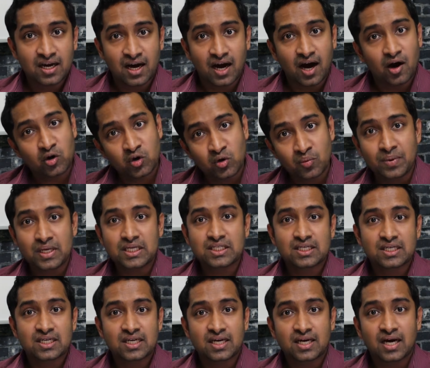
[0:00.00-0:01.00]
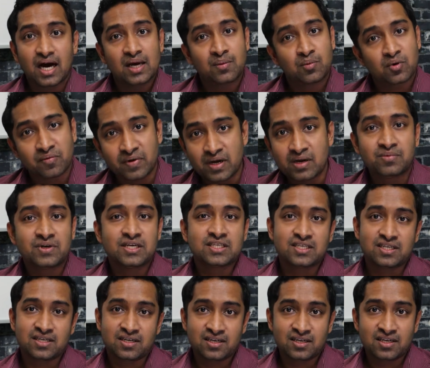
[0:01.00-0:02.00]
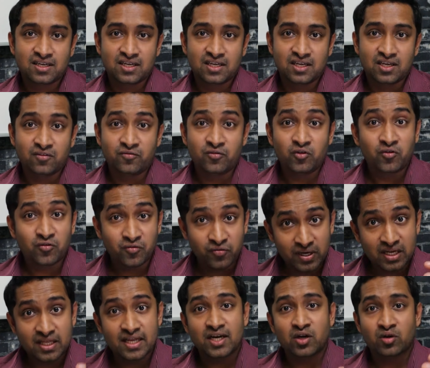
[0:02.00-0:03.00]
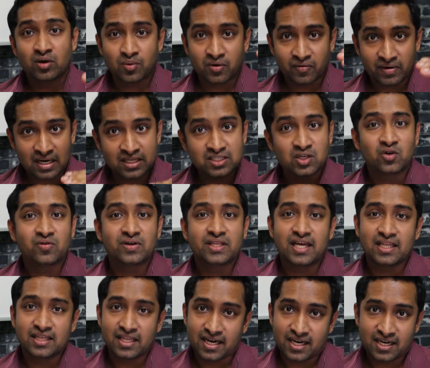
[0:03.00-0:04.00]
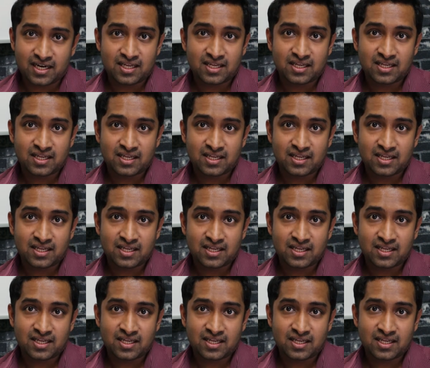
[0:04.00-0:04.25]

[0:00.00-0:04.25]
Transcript: how to pitch a high profile person if you feel that your profile is lower than that.